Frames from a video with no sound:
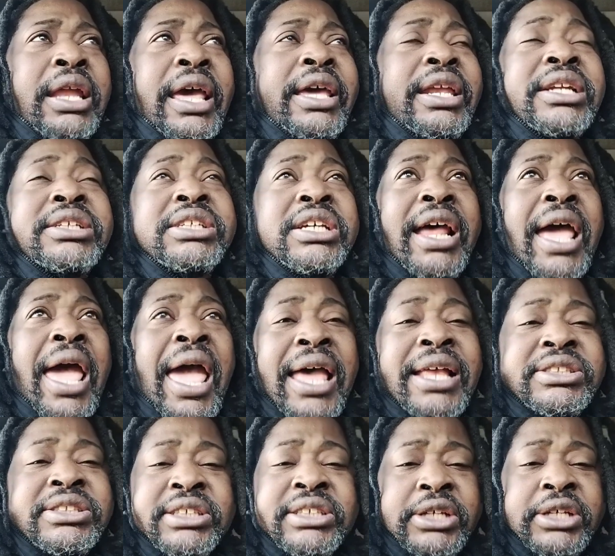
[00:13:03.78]
linking into the
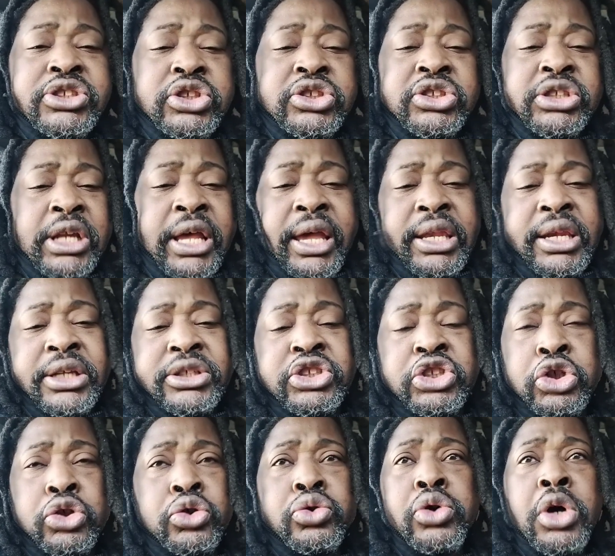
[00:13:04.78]
ancestors, linking
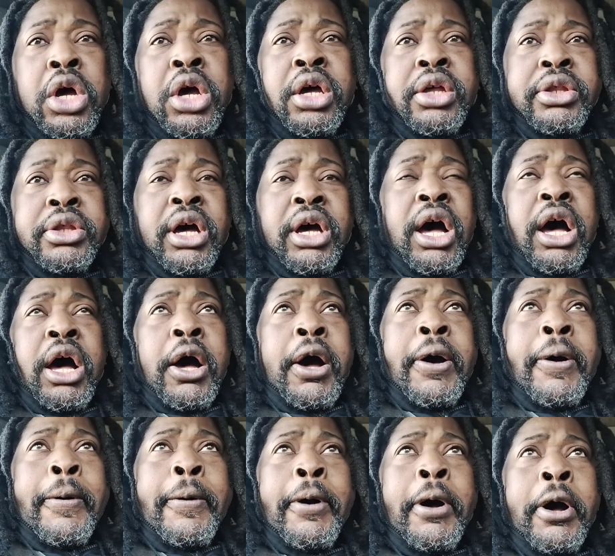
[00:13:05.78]
into the uh,
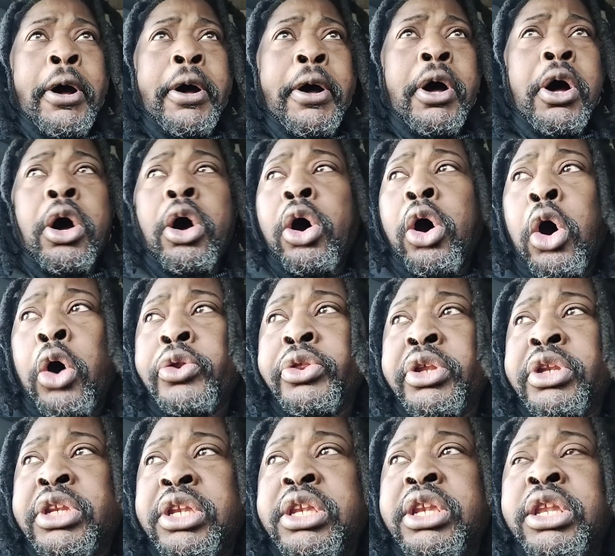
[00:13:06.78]
uh, all
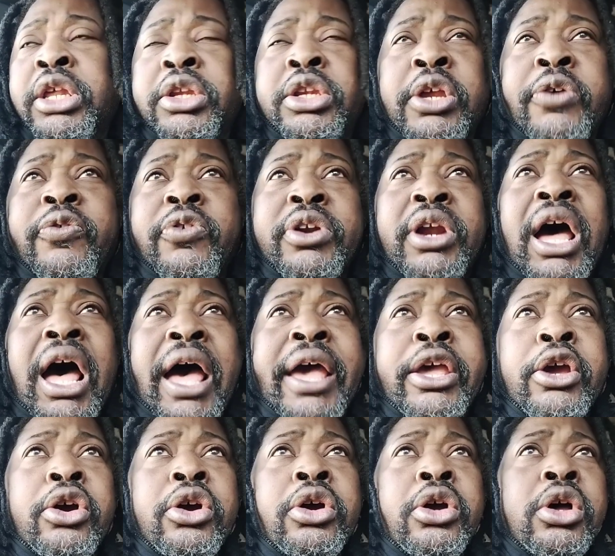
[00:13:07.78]
the the different
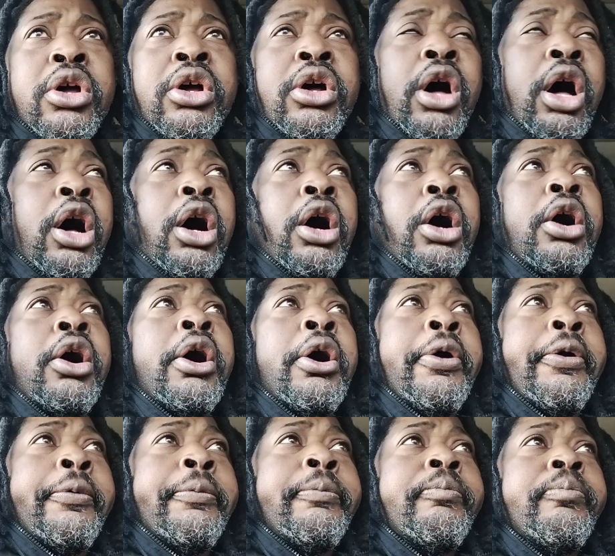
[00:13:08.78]
higher uh,
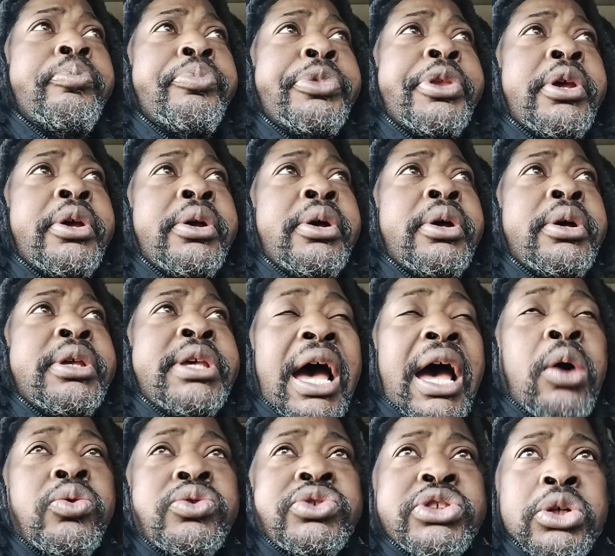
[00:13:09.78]
um,
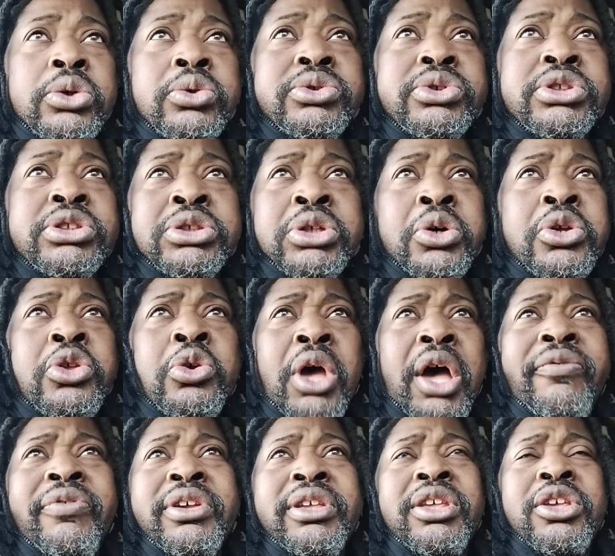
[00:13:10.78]
councils. You know,
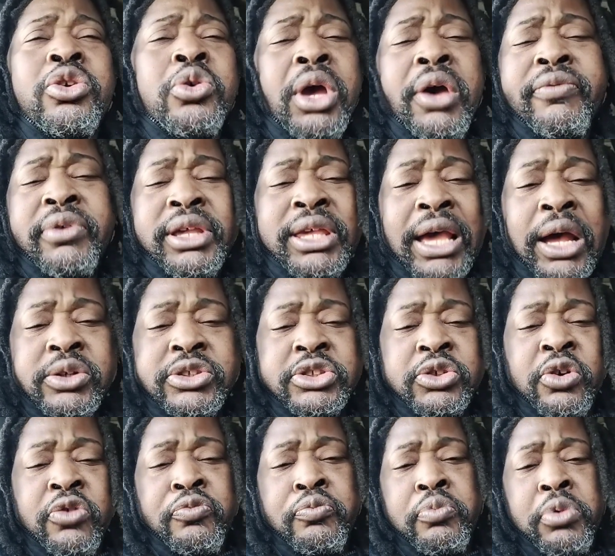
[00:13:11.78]
you have a you have a
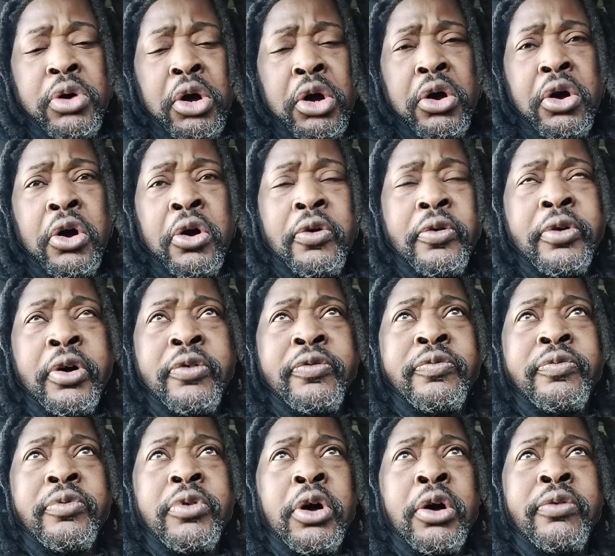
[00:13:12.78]
council of,
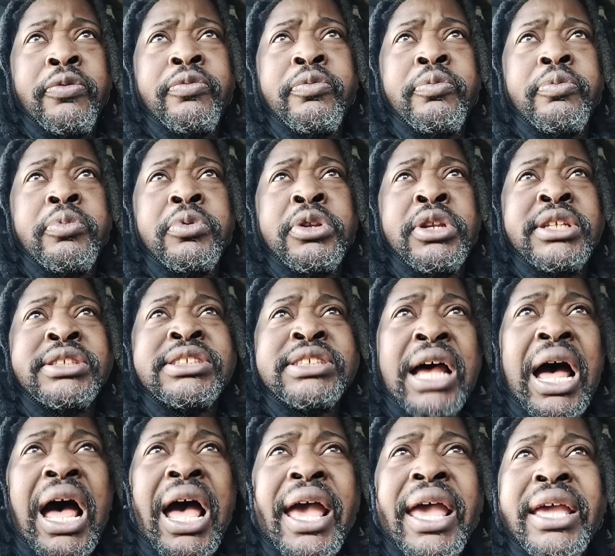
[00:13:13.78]
of, of
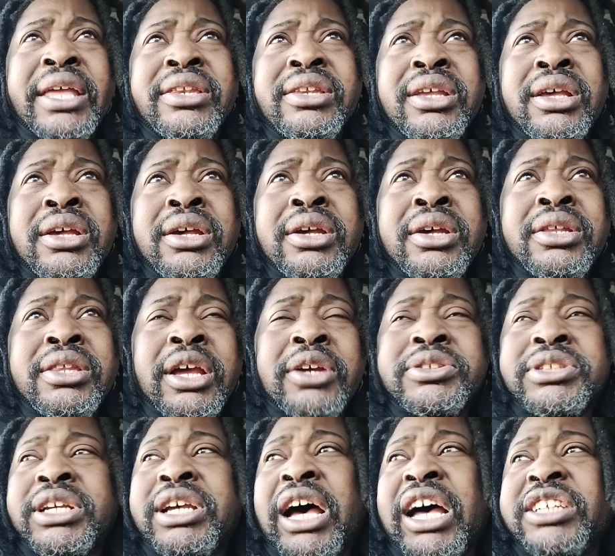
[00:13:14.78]
design.
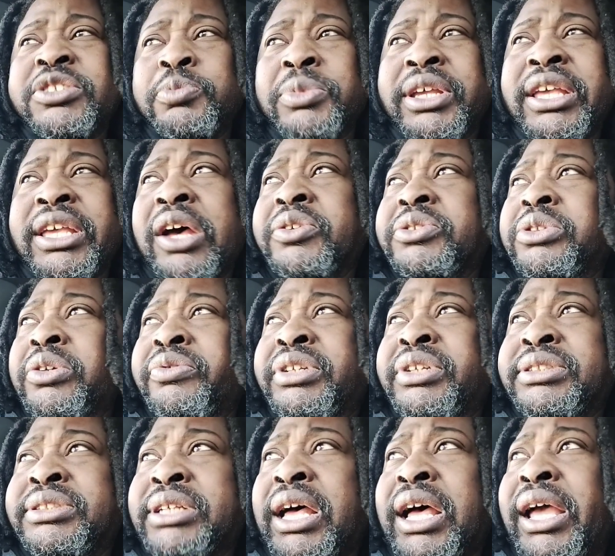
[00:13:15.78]
There's a cosmic council
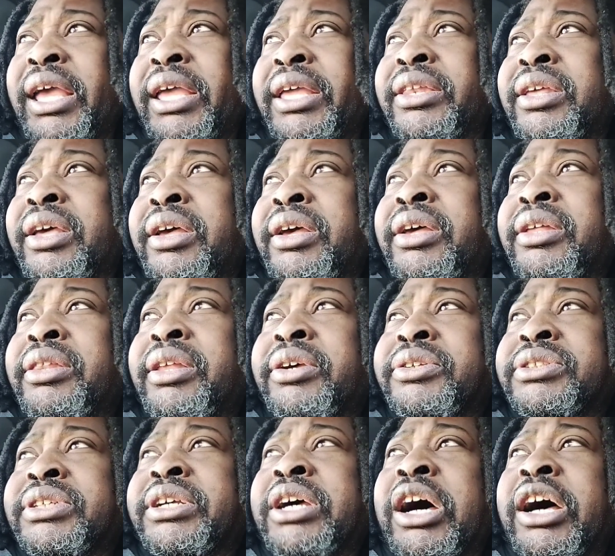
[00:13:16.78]
of design
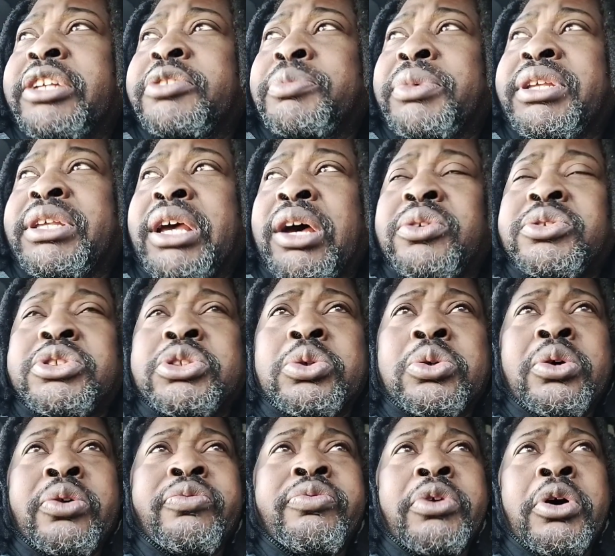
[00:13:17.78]
there's a cosmic
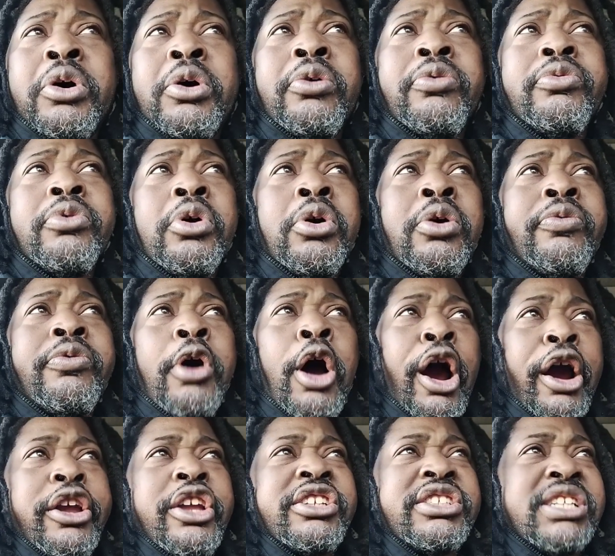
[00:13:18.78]
council of, of, of
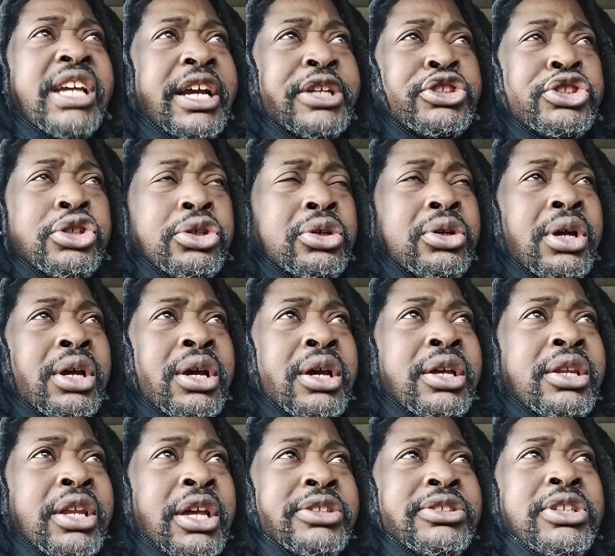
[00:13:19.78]
architecture.
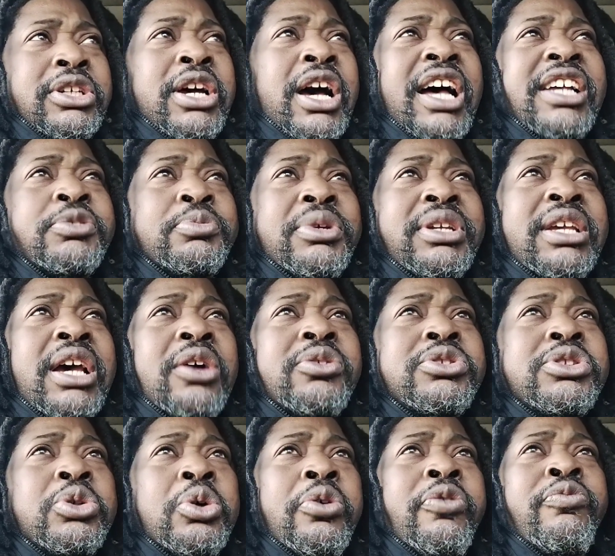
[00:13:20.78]
There's a cosmic
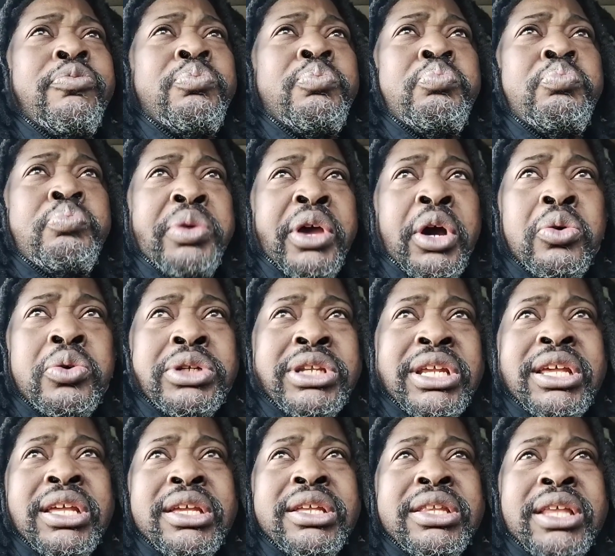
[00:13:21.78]
council of
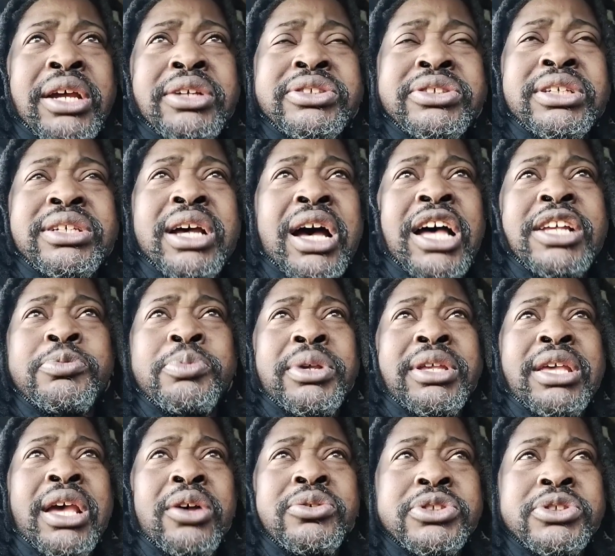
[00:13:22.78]
building. There's a
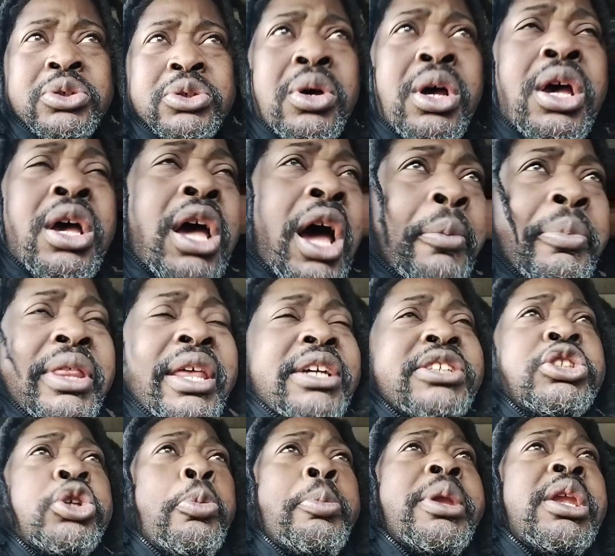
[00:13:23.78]
cosmic council. I mean,
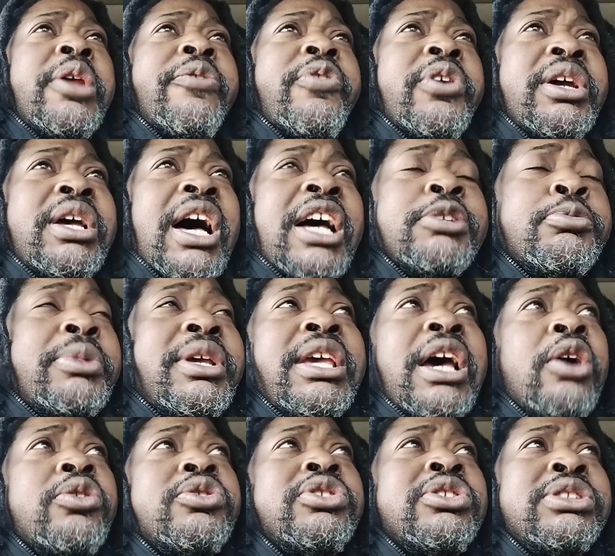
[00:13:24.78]
there's so many different
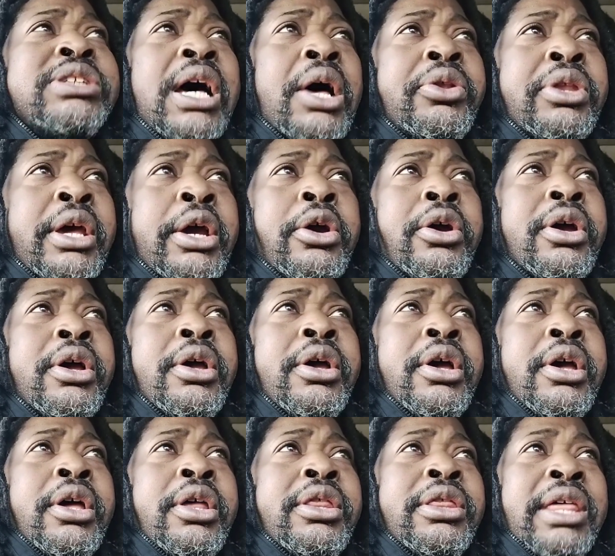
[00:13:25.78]
cosmic councils out there
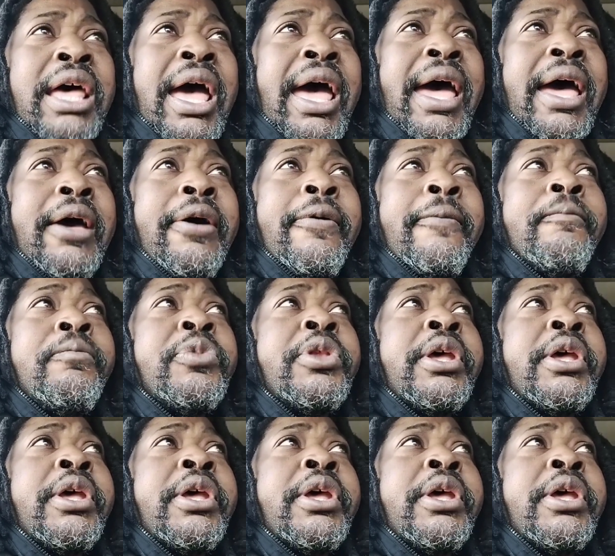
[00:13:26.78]
that